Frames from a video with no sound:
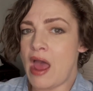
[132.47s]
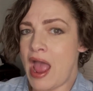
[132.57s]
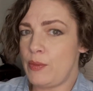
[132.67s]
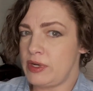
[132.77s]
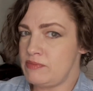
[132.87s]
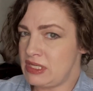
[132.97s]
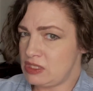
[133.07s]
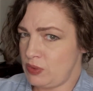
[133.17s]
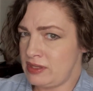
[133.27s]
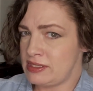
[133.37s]
I would
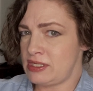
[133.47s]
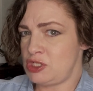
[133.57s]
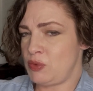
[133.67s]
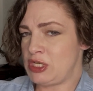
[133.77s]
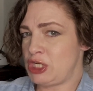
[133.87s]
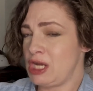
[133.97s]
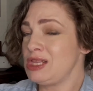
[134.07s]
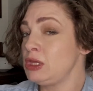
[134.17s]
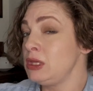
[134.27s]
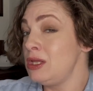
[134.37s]
misread the situation and
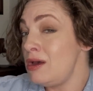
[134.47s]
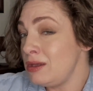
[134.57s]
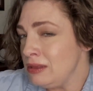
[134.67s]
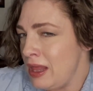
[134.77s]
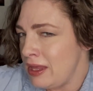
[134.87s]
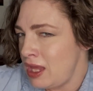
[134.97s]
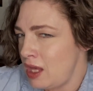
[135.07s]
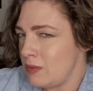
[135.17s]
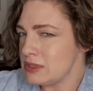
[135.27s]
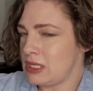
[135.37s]
it looked like
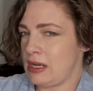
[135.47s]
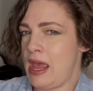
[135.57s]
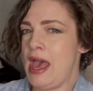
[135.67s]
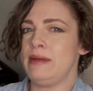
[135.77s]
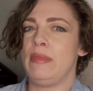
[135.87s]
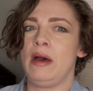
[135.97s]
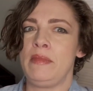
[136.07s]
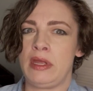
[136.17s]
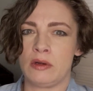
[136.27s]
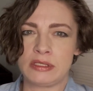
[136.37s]
he was going to headbutt
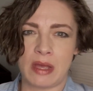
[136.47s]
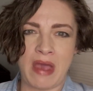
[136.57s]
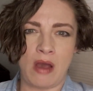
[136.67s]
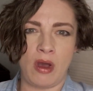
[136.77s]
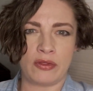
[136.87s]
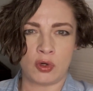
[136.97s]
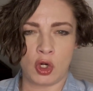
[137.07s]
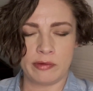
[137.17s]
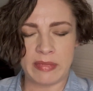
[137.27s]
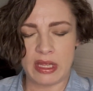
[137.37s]
me or somehow
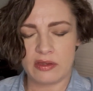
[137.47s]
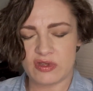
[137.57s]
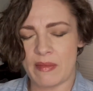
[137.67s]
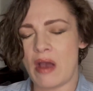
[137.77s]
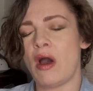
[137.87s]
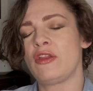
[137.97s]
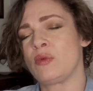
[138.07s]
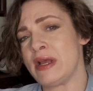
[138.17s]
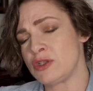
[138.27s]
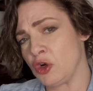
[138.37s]

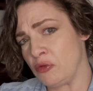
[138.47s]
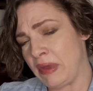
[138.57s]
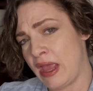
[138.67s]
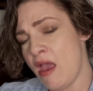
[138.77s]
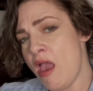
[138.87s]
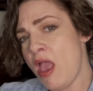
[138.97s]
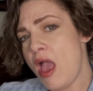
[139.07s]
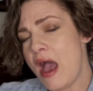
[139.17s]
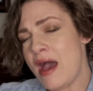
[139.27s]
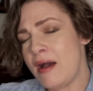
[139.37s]
otherwise hurt me,
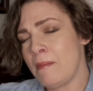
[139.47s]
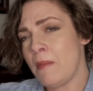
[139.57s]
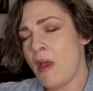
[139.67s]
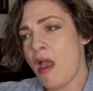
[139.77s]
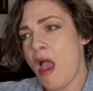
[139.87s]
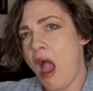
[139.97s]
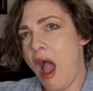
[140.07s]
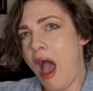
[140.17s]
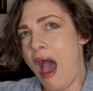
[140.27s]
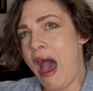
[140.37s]
um,
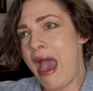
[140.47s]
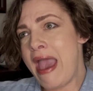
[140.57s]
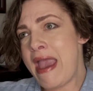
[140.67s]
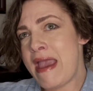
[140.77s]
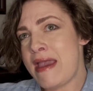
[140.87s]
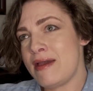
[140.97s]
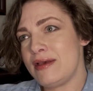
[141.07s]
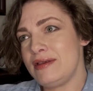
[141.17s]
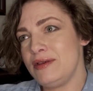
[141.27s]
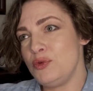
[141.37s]
I
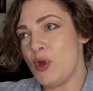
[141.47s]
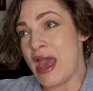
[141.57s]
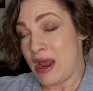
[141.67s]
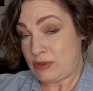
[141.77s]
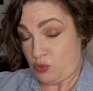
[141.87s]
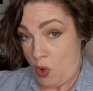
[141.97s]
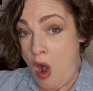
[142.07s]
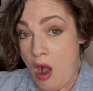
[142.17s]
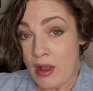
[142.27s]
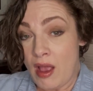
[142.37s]
and I was
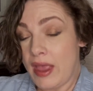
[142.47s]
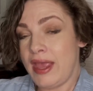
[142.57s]
wrong.